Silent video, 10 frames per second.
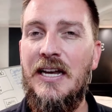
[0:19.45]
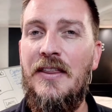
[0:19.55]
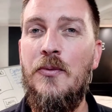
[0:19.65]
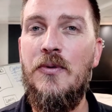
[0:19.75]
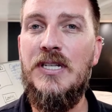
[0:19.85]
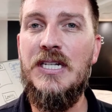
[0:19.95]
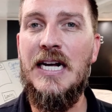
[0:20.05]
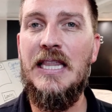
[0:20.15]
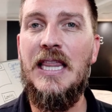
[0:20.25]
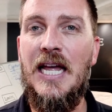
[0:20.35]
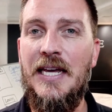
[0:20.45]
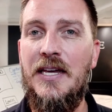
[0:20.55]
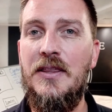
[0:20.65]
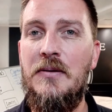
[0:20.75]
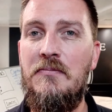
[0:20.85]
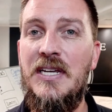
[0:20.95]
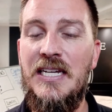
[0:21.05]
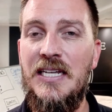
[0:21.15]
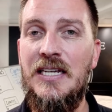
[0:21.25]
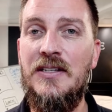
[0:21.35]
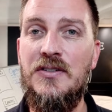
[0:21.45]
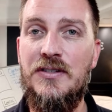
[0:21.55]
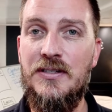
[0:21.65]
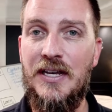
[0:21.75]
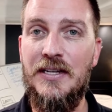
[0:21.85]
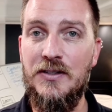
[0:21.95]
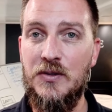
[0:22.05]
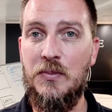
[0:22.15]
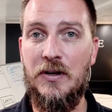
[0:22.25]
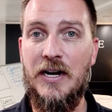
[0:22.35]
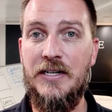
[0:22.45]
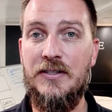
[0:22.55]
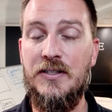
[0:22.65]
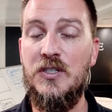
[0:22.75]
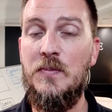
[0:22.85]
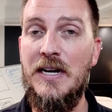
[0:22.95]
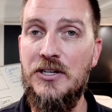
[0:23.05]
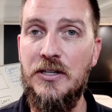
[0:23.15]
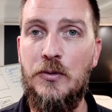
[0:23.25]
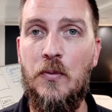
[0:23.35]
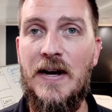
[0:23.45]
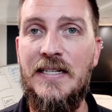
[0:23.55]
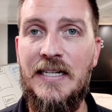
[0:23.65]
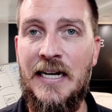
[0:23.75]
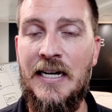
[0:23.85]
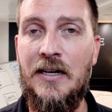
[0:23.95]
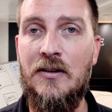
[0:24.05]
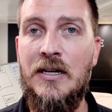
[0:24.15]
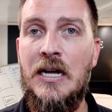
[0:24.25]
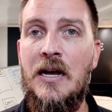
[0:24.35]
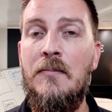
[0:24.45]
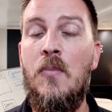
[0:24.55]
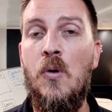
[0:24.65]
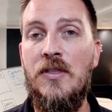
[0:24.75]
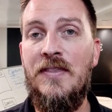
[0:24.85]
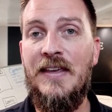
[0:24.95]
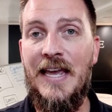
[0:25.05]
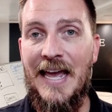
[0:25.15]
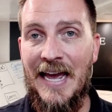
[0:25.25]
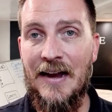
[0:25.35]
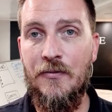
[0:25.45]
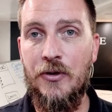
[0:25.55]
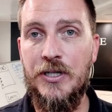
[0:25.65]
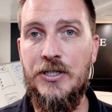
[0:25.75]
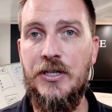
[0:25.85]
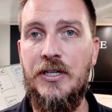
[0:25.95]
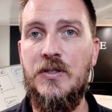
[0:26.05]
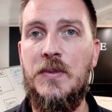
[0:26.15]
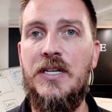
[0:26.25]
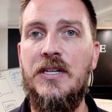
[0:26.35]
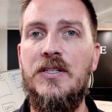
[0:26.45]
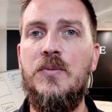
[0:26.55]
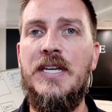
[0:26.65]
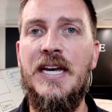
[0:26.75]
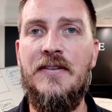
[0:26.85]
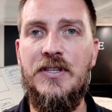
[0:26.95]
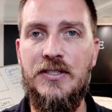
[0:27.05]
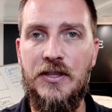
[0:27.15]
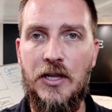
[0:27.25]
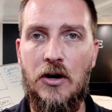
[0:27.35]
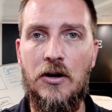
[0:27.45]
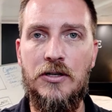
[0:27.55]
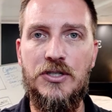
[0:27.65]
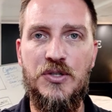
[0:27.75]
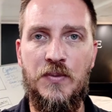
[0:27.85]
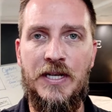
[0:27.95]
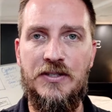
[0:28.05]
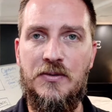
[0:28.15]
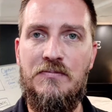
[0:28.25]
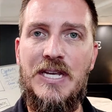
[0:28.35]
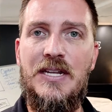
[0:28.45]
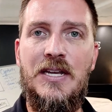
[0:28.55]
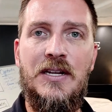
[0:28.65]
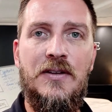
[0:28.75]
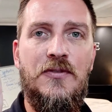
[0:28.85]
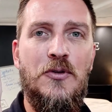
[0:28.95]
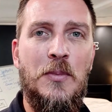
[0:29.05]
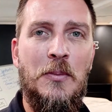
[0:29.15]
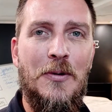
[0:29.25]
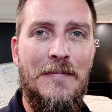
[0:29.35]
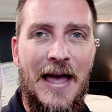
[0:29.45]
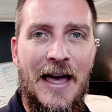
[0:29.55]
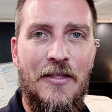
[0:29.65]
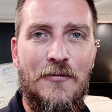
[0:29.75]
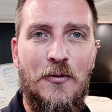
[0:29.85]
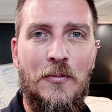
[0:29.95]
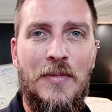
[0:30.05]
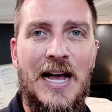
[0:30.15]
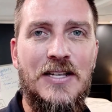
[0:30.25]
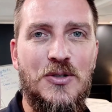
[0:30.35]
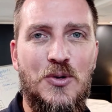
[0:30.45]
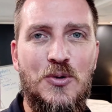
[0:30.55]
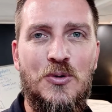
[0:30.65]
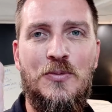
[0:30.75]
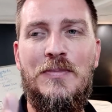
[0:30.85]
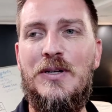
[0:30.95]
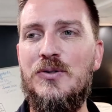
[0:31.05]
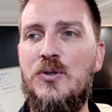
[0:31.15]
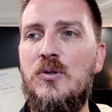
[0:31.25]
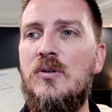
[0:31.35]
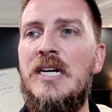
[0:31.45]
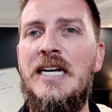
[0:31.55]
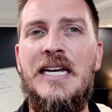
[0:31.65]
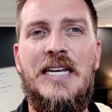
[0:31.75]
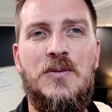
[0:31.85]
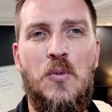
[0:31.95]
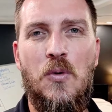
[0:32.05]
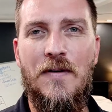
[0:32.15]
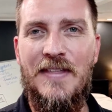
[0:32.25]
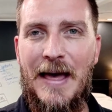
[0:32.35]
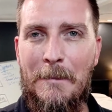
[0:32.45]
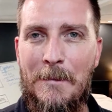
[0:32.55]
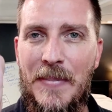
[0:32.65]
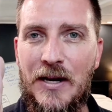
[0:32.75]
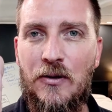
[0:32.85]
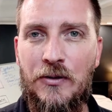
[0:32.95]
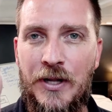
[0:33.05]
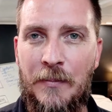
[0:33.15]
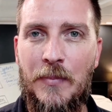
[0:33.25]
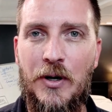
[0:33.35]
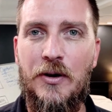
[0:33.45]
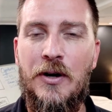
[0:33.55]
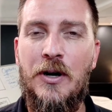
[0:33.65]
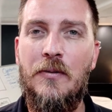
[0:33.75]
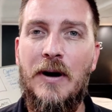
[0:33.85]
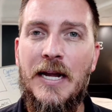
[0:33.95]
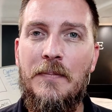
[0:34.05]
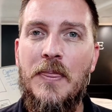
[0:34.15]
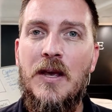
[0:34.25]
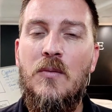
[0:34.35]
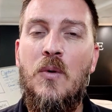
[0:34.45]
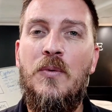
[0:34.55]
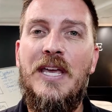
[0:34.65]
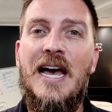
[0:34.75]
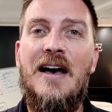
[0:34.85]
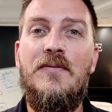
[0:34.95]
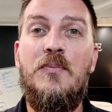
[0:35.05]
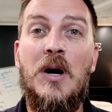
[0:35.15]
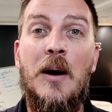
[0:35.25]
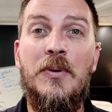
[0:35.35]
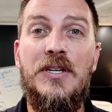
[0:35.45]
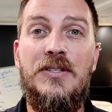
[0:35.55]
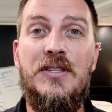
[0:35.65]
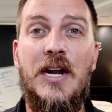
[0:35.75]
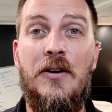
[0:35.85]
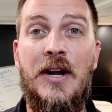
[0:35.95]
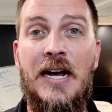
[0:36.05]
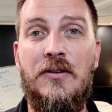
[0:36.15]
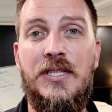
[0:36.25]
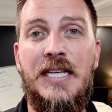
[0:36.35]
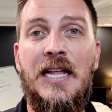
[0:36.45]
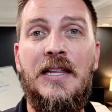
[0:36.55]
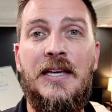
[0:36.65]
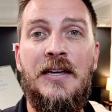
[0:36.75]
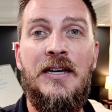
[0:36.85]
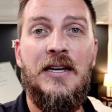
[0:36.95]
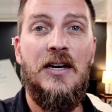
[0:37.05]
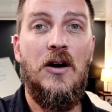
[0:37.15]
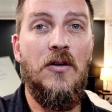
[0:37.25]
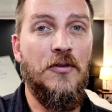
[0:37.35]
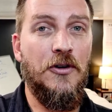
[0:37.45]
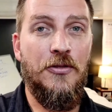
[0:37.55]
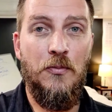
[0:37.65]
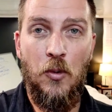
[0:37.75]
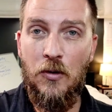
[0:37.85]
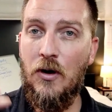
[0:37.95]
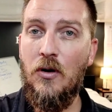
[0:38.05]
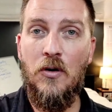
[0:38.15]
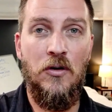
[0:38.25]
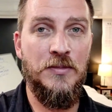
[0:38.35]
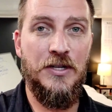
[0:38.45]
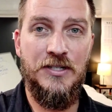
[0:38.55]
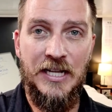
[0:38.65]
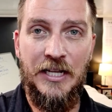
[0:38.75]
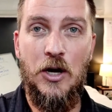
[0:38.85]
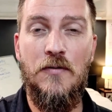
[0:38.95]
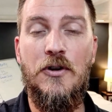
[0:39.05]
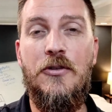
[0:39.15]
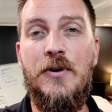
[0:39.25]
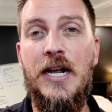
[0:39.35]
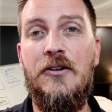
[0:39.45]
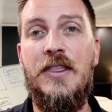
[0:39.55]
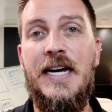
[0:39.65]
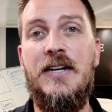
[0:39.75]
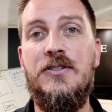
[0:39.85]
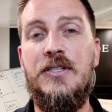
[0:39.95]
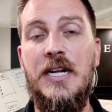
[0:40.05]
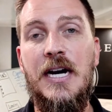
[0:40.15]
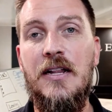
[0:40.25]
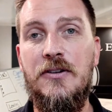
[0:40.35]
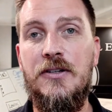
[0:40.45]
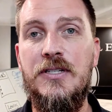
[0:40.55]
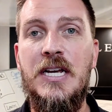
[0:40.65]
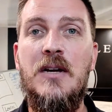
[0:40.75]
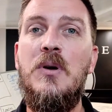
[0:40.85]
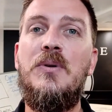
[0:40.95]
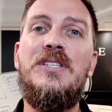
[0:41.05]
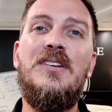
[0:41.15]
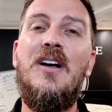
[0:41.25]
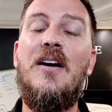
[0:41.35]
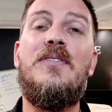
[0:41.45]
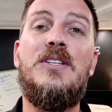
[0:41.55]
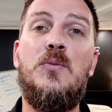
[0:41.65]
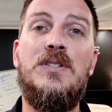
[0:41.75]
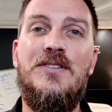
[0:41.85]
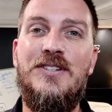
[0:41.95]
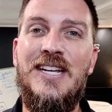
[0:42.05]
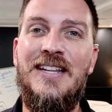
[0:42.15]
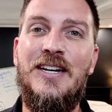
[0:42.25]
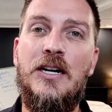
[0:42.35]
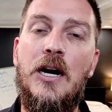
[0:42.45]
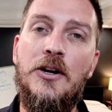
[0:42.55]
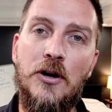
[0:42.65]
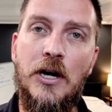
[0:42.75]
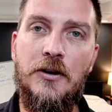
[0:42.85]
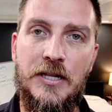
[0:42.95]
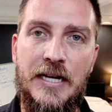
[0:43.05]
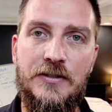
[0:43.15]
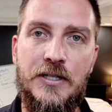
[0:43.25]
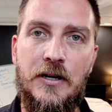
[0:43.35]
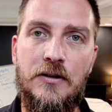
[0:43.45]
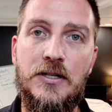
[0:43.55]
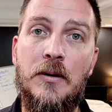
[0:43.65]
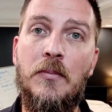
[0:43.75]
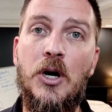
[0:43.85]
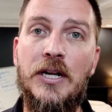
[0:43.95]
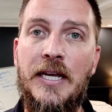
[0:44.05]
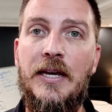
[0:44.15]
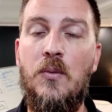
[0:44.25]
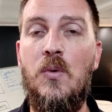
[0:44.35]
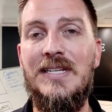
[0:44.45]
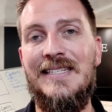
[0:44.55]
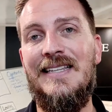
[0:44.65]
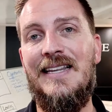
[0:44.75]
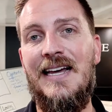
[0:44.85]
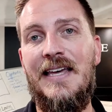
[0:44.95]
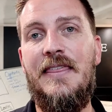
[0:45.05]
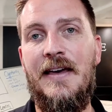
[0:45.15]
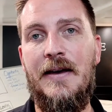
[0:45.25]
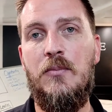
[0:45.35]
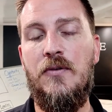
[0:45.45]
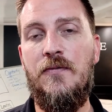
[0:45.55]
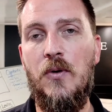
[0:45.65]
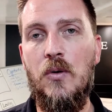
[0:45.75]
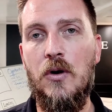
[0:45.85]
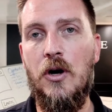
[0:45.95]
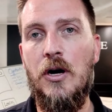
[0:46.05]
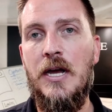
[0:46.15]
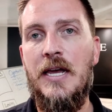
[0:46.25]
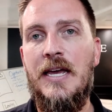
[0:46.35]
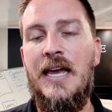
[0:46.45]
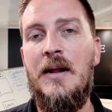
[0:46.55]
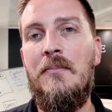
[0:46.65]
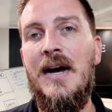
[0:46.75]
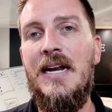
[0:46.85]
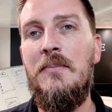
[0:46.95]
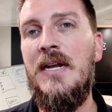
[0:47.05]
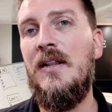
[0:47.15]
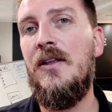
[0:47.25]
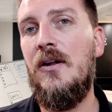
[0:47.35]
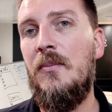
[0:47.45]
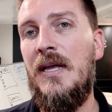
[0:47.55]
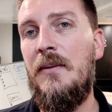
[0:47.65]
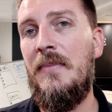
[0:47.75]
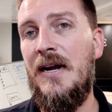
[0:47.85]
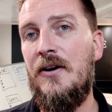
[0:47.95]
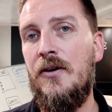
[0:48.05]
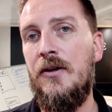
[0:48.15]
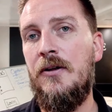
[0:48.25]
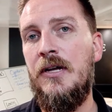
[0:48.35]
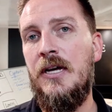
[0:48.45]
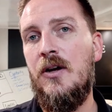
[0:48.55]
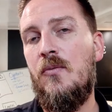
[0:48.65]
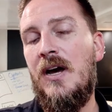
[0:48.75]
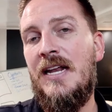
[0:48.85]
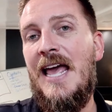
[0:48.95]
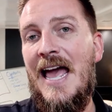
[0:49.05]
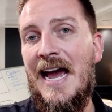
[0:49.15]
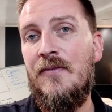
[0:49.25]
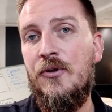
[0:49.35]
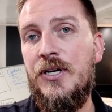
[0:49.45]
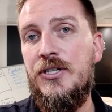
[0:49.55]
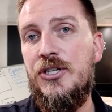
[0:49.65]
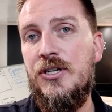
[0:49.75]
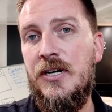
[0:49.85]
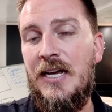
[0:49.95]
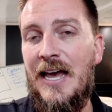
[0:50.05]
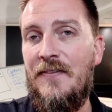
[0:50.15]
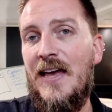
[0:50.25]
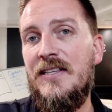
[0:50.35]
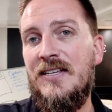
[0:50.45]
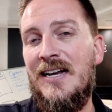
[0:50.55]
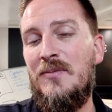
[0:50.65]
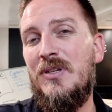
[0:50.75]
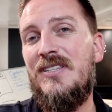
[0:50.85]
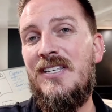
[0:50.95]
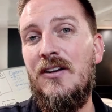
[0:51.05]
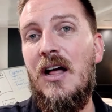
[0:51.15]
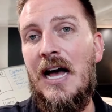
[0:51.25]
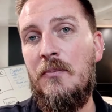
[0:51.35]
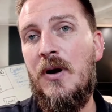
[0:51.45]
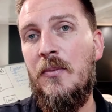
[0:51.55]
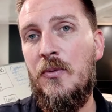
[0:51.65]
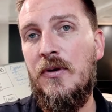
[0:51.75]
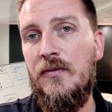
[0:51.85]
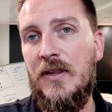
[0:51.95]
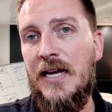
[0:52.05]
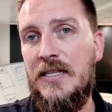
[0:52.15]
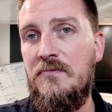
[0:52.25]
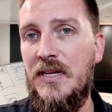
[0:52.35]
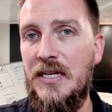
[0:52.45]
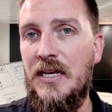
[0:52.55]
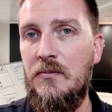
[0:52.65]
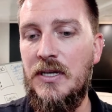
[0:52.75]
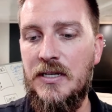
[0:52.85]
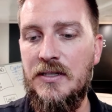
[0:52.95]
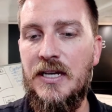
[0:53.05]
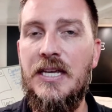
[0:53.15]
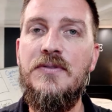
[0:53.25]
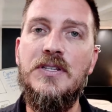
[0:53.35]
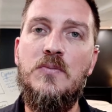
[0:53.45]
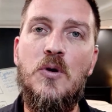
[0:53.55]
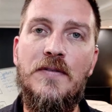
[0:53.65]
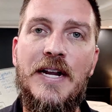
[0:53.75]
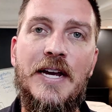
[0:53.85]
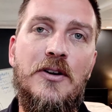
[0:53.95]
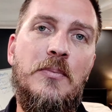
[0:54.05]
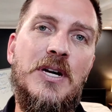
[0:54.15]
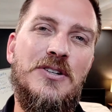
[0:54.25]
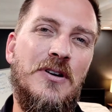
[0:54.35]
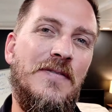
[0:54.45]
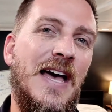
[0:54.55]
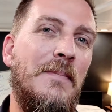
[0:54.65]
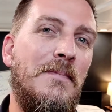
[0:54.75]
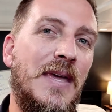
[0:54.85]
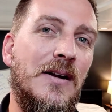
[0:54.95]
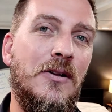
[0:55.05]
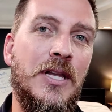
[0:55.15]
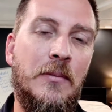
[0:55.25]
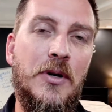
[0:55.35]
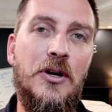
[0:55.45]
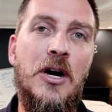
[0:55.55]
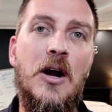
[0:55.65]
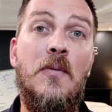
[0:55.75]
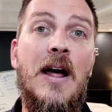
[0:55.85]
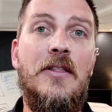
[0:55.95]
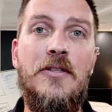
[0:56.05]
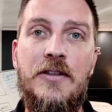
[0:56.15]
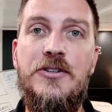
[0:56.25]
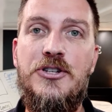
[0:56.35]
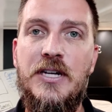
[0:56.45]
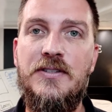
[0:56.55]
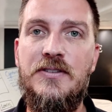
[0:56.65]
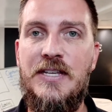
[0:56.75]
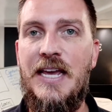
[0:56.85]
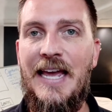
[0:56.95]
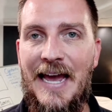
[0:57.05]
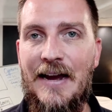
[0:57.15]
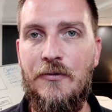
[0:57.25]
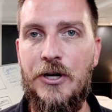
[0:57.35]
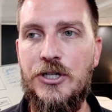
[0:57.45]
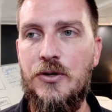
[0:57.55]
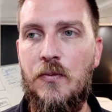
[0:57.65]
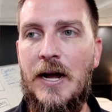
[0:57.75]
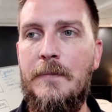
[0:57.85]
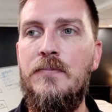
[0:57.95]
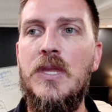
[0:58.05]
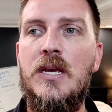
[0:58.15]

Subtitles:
And the reason I like the median sales price, especially right now, more than the average, is because we have these large swings. So median, if you remember math from high school and middle school, is more of that middle number, right? When we have properties that are now selling more homes that are selling over $300,000, but we still have these ones that are selling under $100,000. Our market wasn't like that before, and it might have been a little bit better to run average at that time, but still I probably would have liked median because it gives us more of an accurate picture of that middle number rather than just the average, right?